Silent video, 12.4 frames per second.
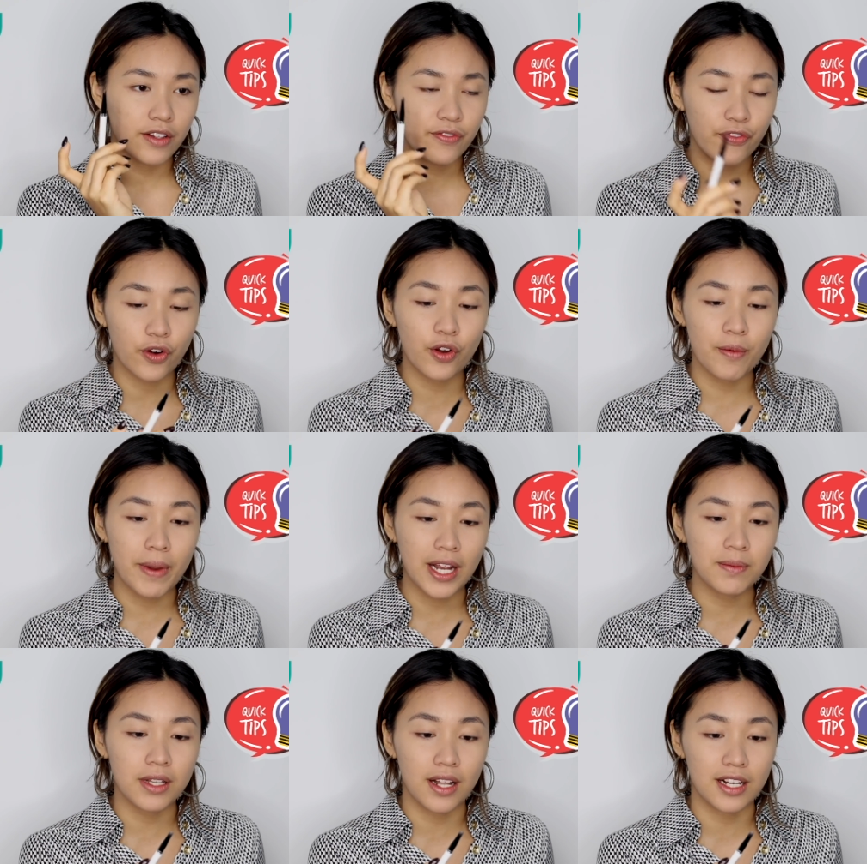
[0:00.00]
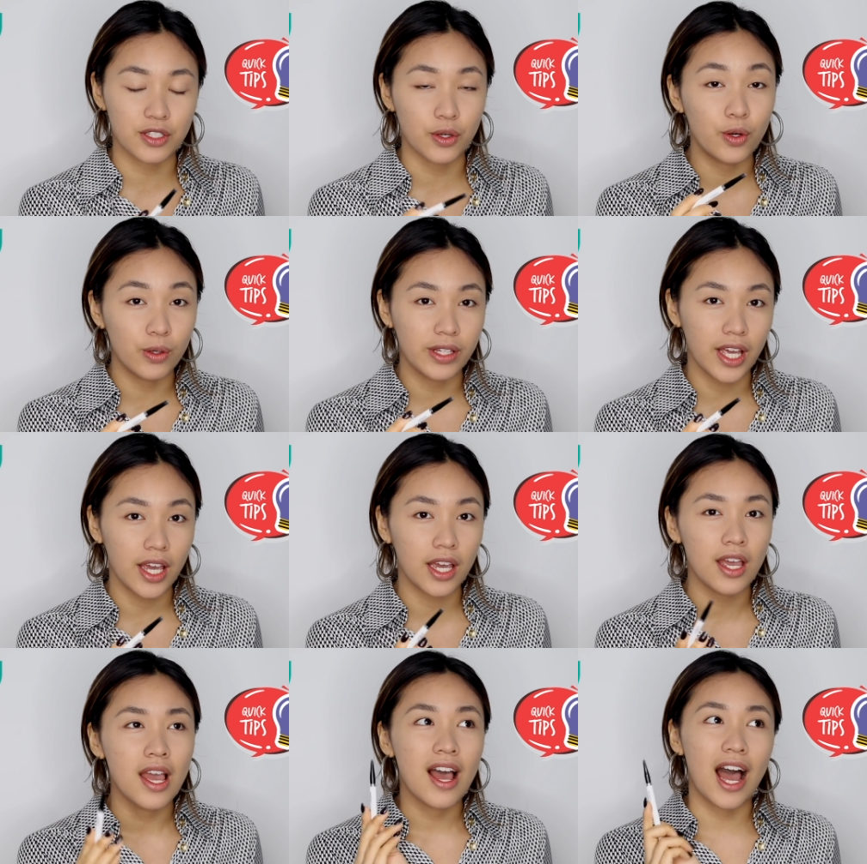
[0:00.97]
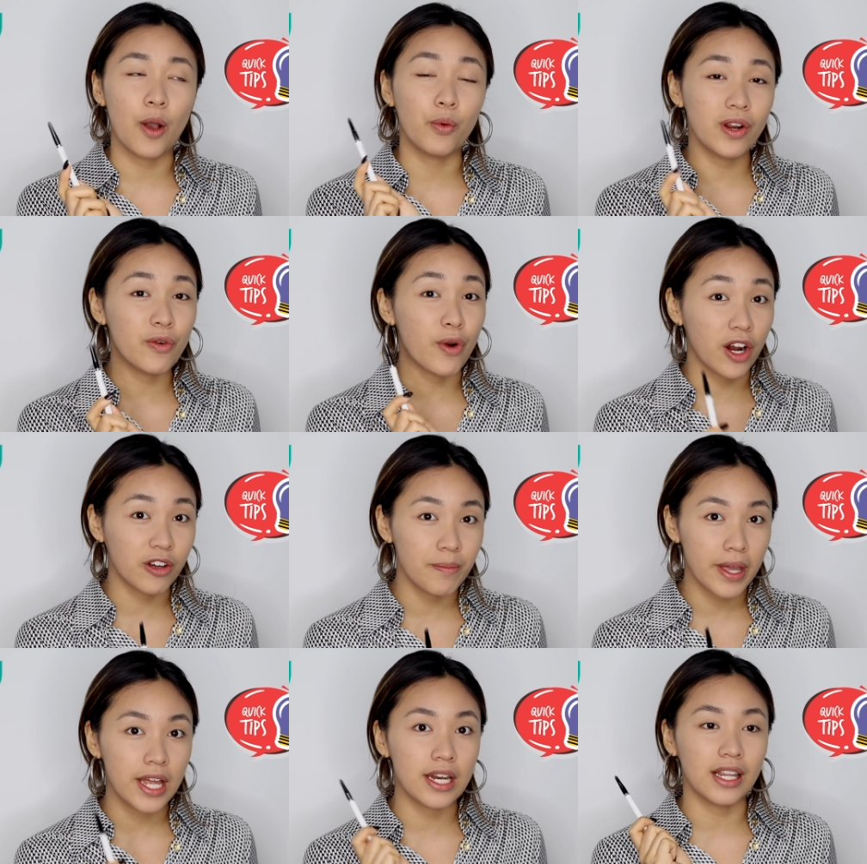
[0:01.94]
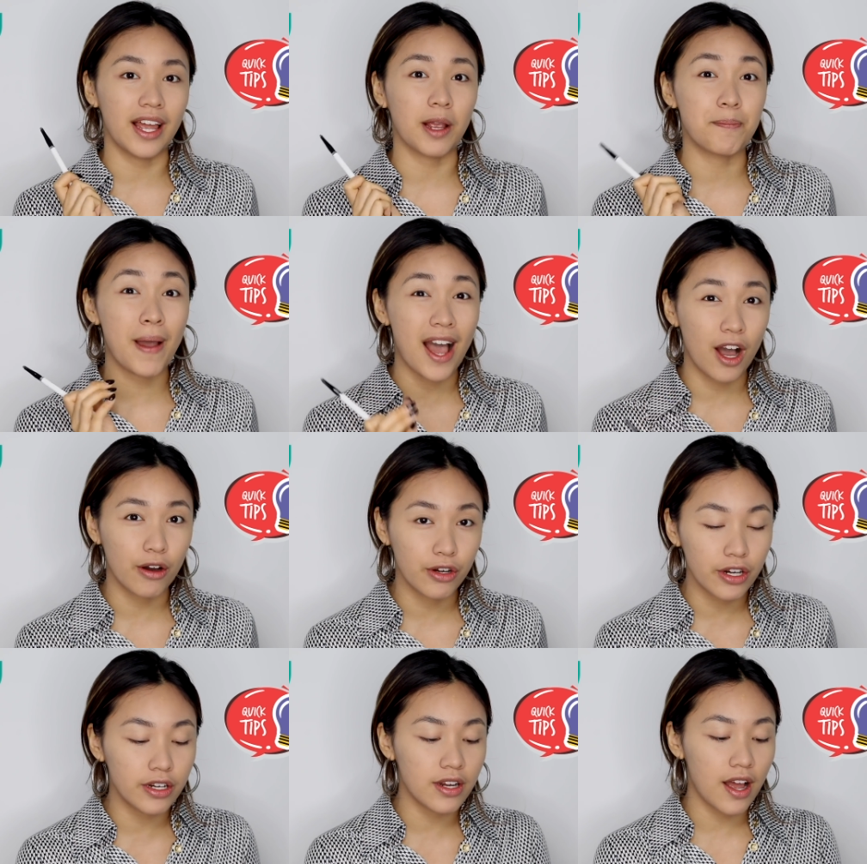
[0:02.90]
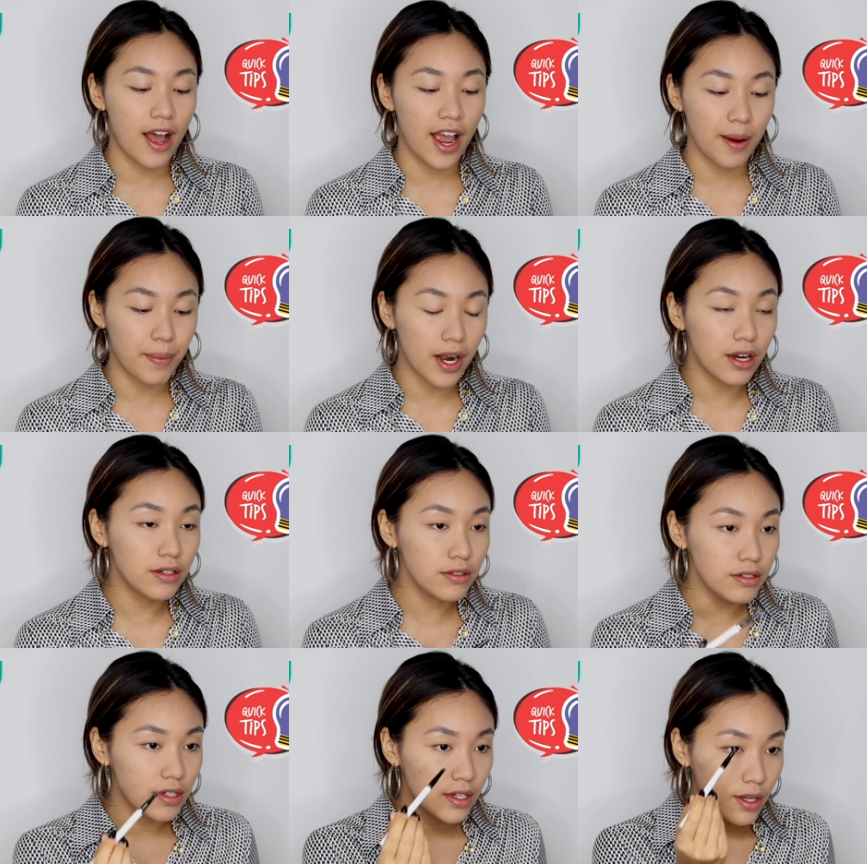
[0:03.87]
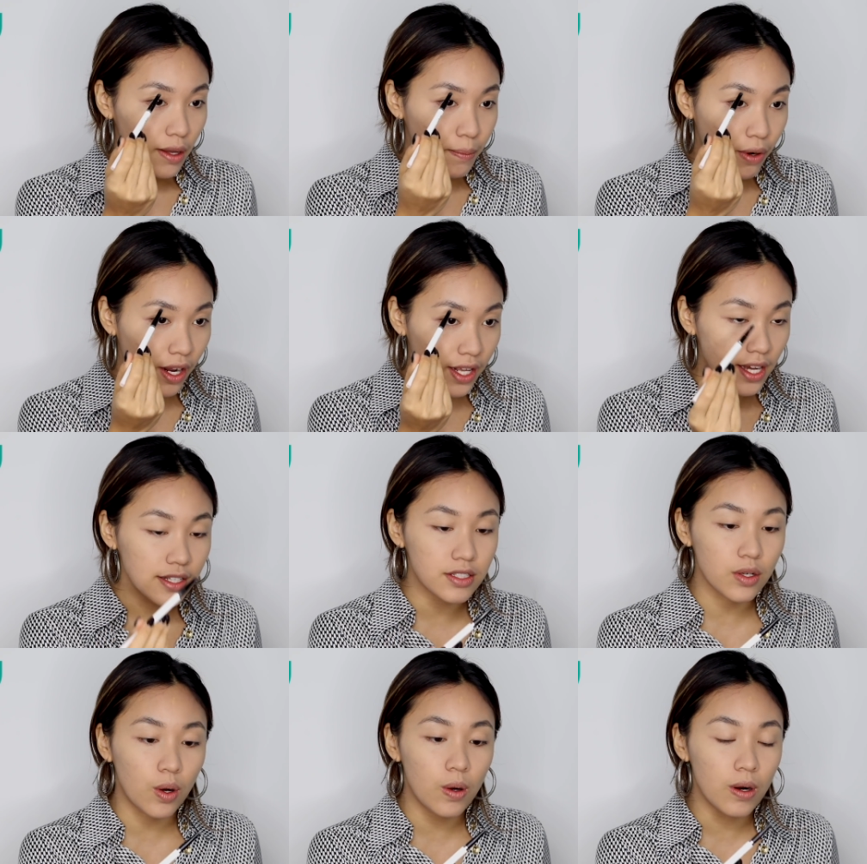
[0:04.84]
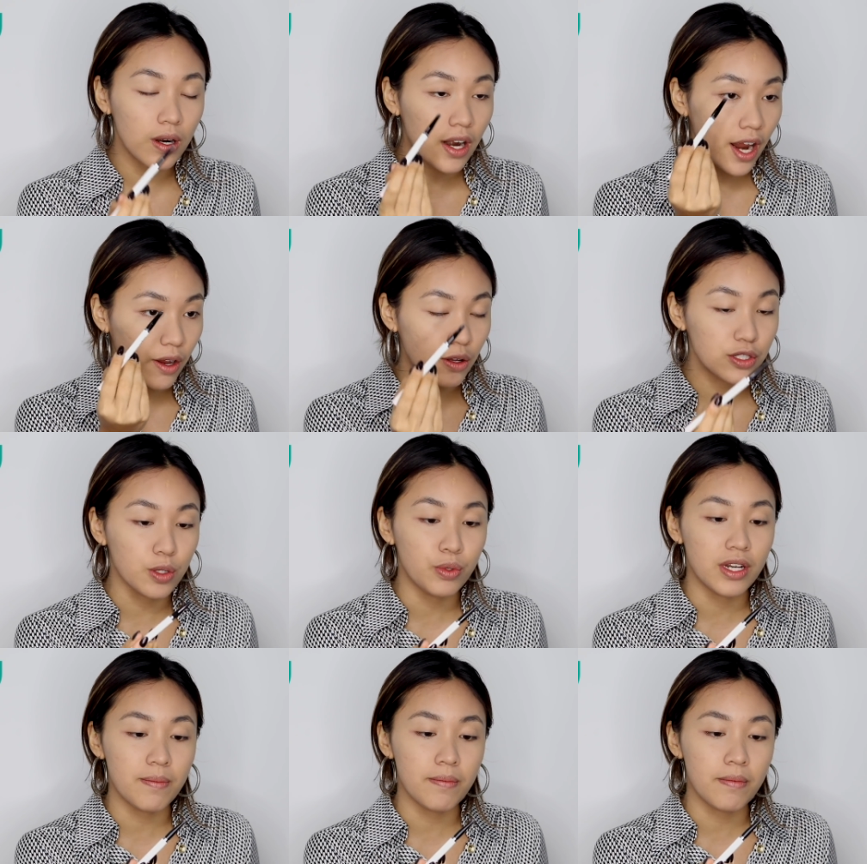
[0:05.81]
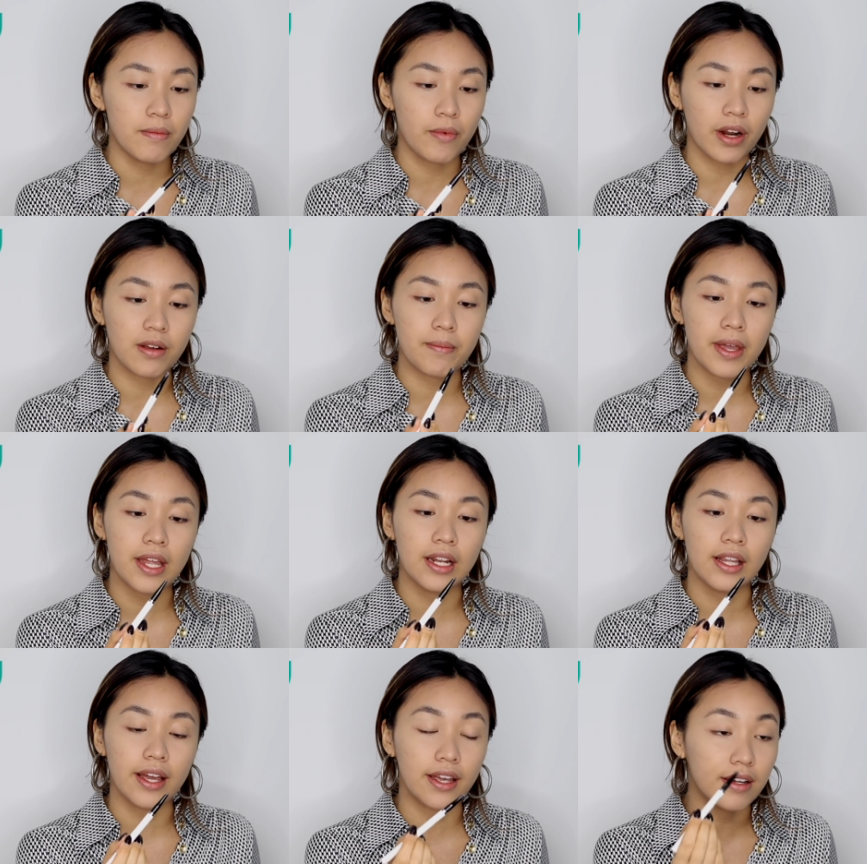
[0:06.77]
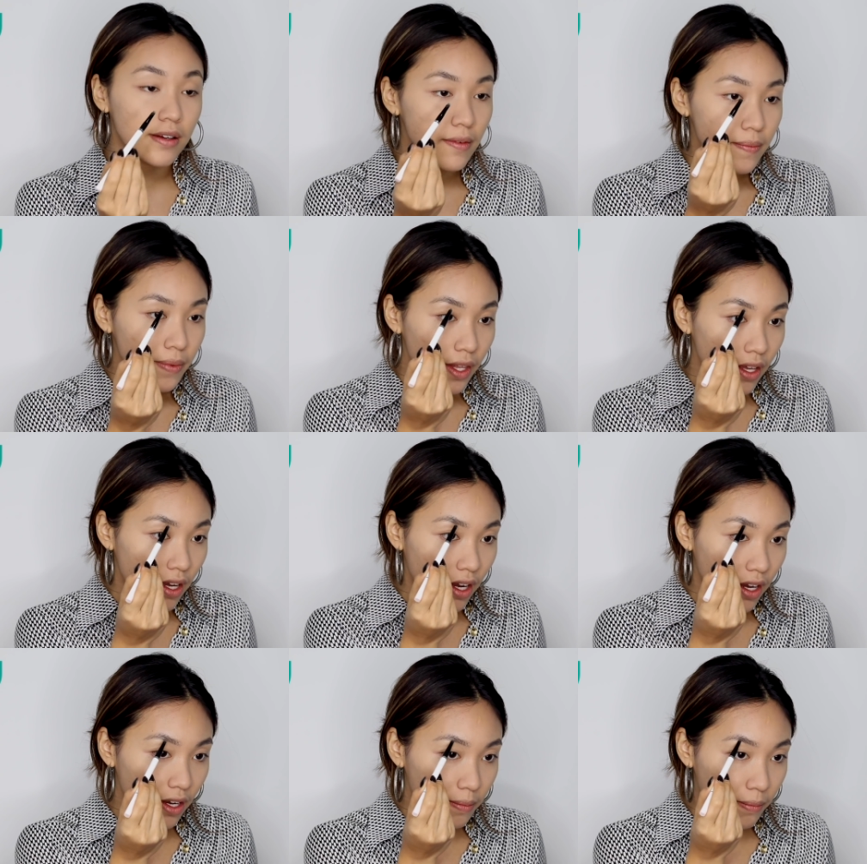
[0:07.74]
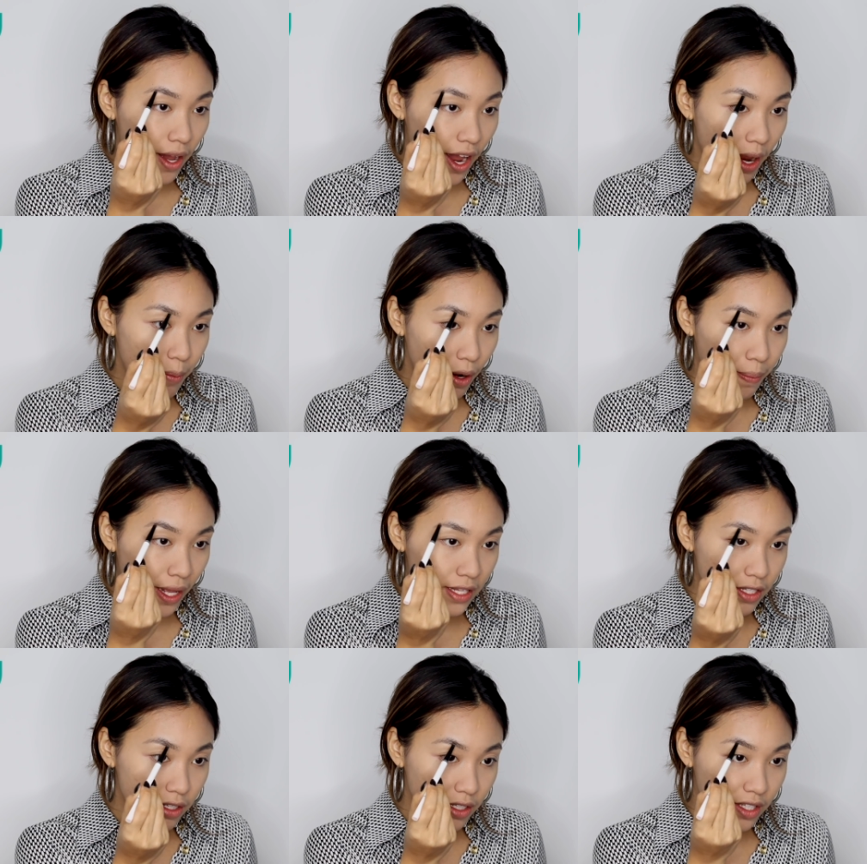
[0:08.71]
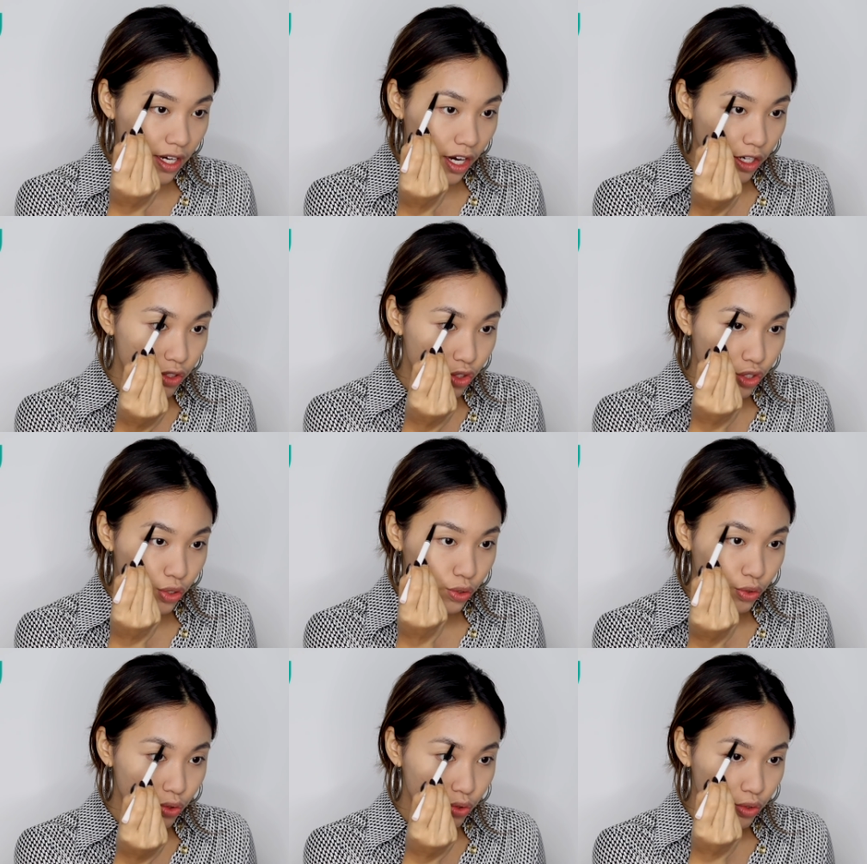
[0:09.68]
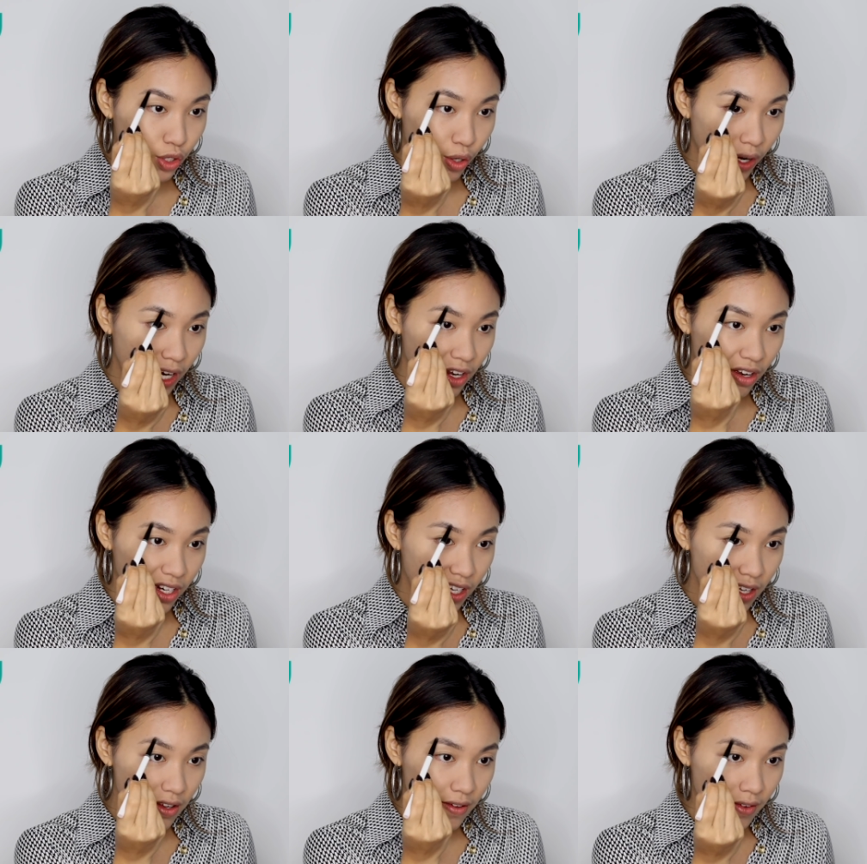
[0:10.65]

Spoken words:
For your makeup to last the whole day, I wouldn't recommend like powdered eyebrow products, or I also wouldn't recommend like eyebrow pencils that are too crayony,